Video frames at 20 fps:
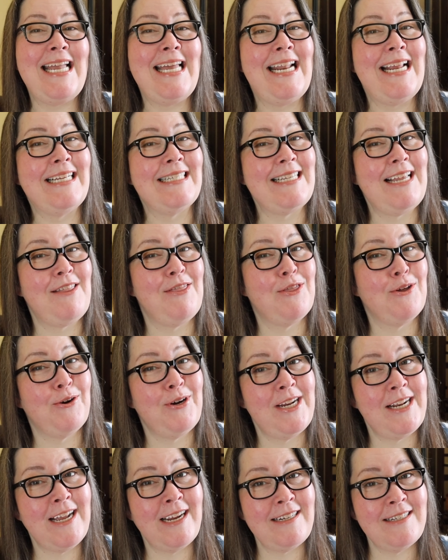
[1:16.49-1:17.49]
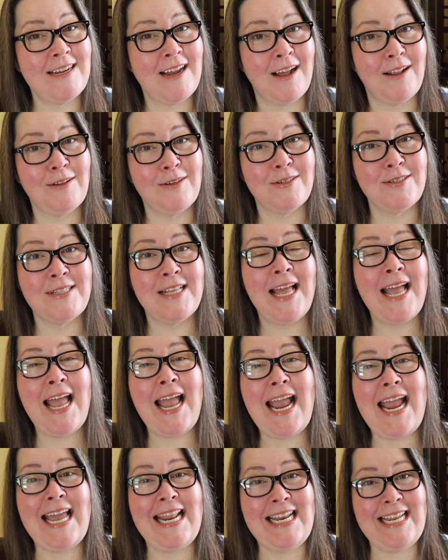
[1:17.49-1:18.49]
It has a thirty-nine dollars
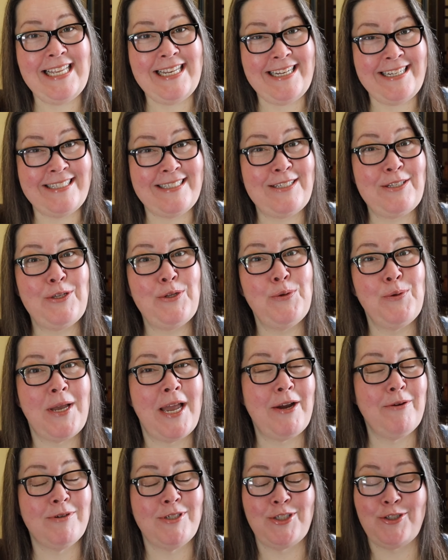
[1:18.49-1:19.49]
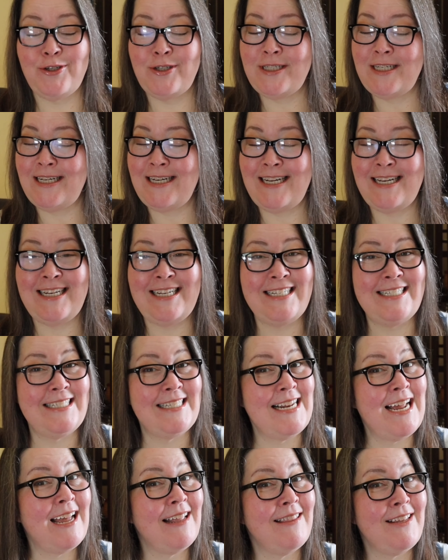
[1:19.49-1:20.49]
and it is U K restricted, and it
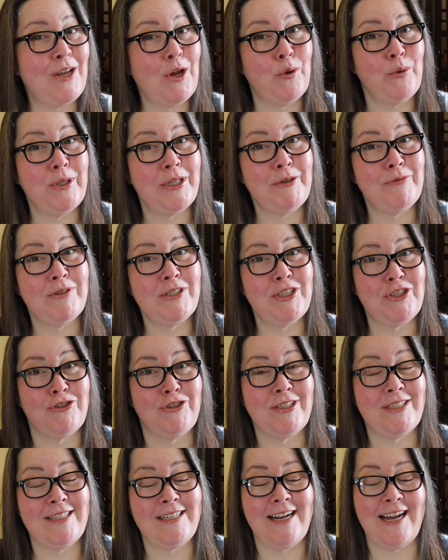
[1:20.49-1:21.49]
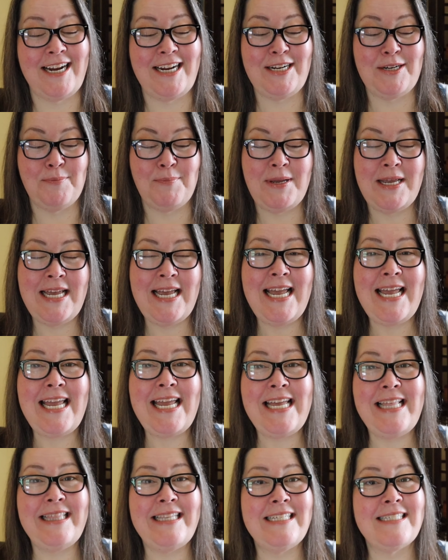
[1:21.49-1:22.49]
is not the only restricted item
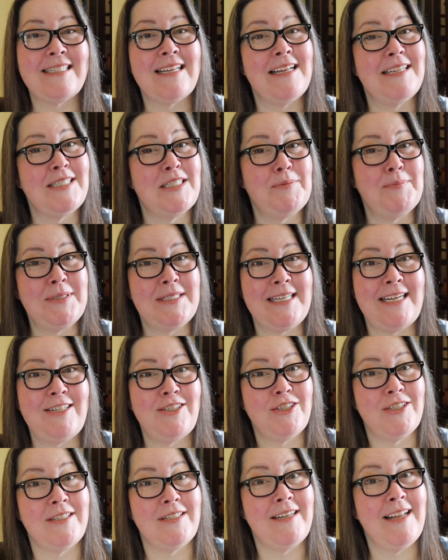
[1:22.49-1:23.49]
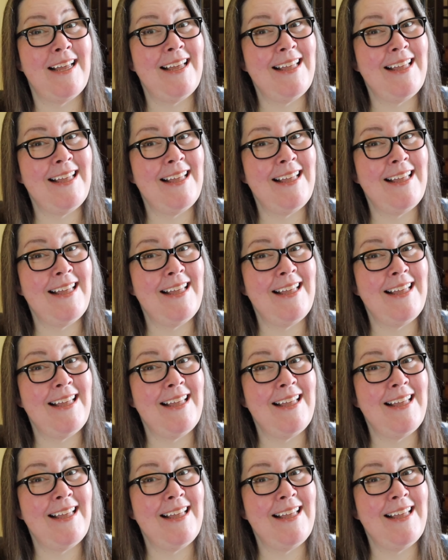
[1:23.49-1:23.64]
in this customization.